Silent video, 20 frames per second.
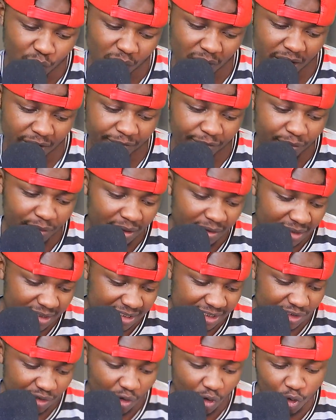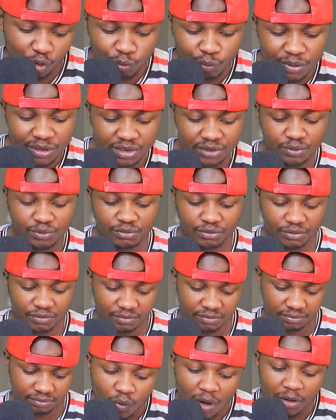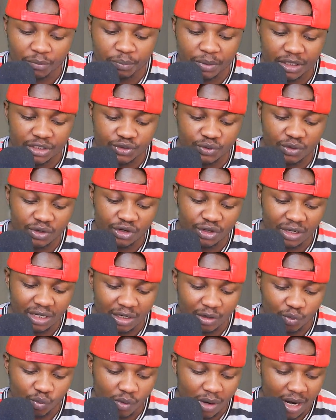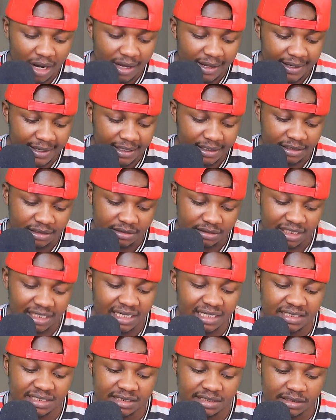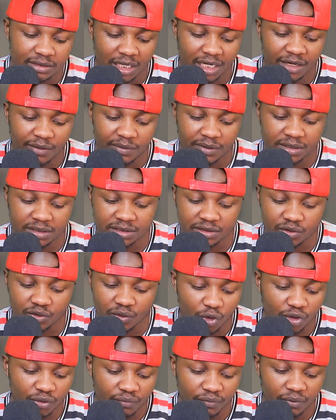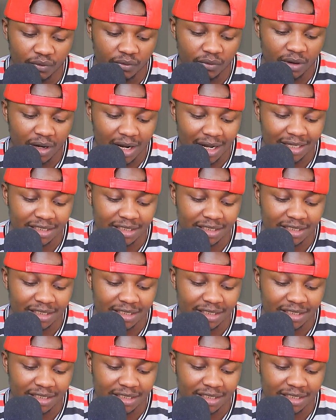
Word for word: so everyone is always wrong, one person ndiye anakuaga right kila siku. Anyways, God for